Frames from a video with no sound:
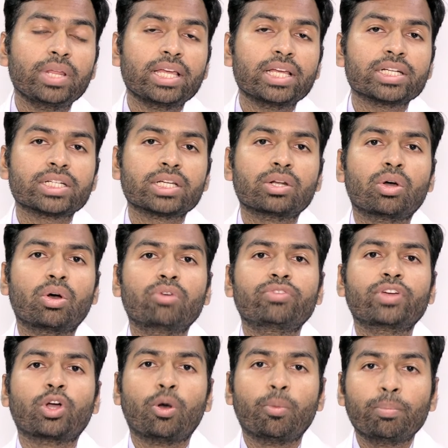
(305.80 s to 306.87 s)
complication
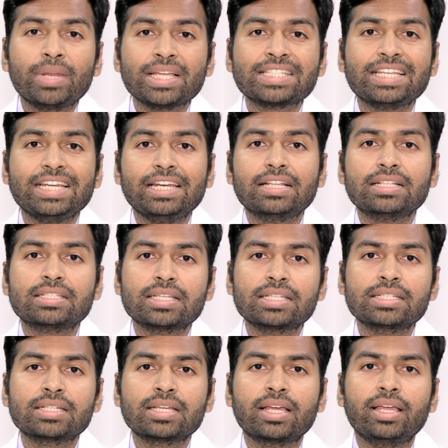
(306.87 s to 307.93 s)
of a complex renal
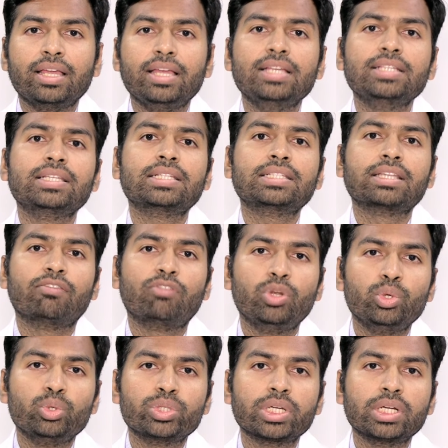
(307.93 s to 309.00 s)
cyst is its
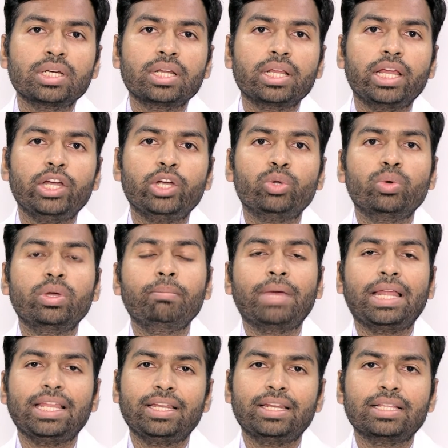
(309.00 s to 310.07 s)
evolution into a
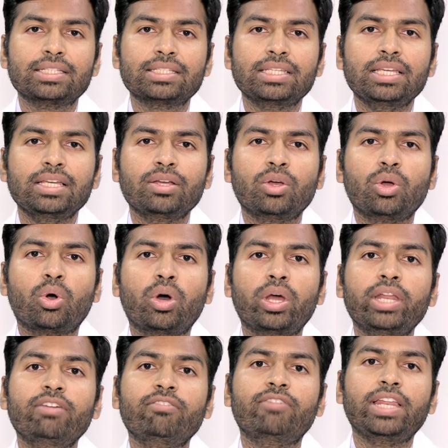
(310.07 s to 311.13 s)
malignancy
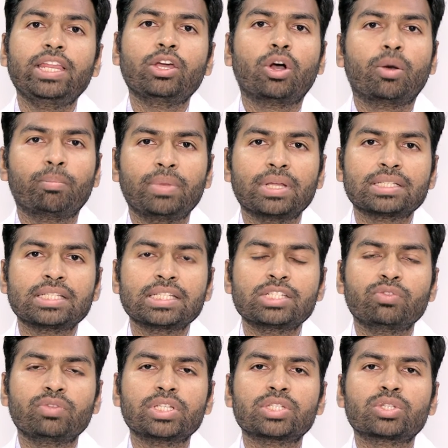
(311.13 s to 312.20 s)
or a very complex
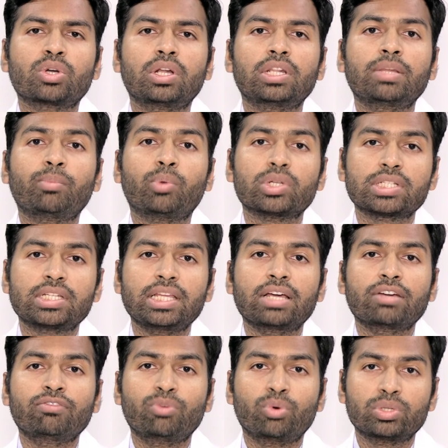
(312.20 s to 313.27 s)
cyst, which is called the
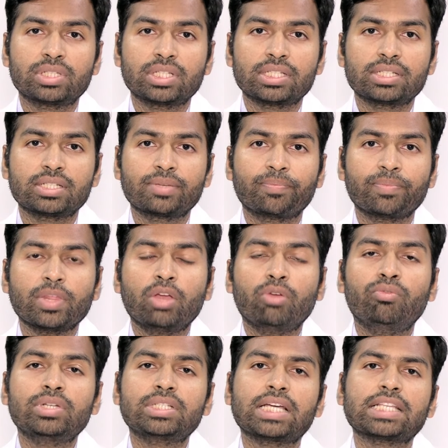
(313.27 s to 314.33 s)
Bosniak 4 cyst,
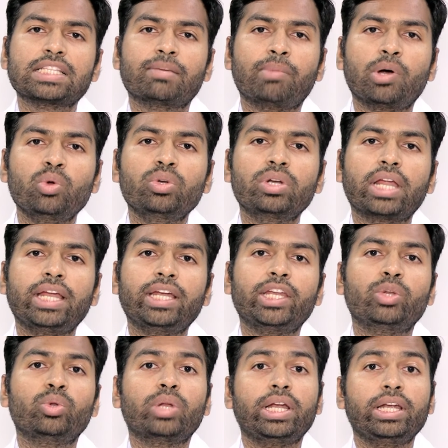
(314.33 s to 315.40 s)
which has about
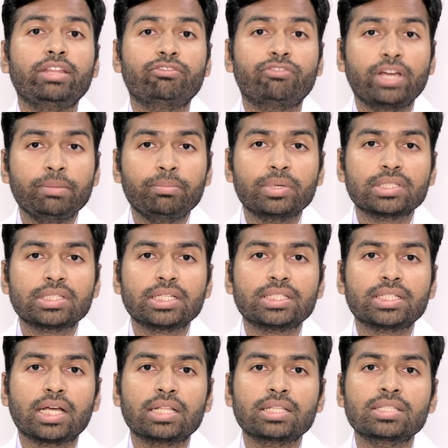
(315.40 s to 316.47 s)

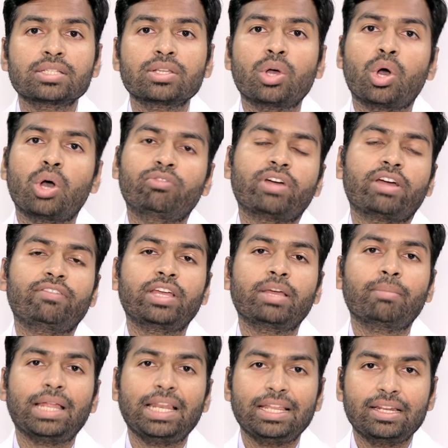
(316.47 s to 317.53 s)
90-95% chance of
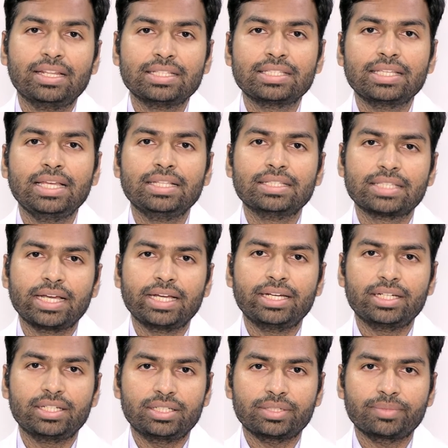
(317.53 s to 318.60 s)
having a malignancy
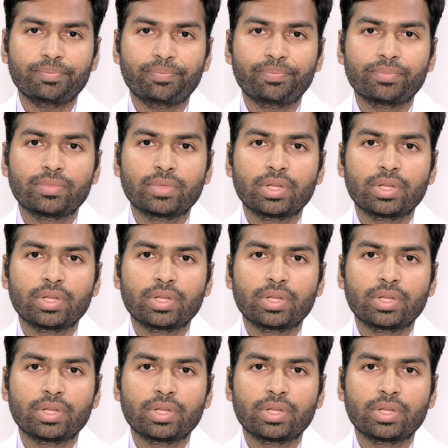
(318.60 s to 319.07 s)
inside it.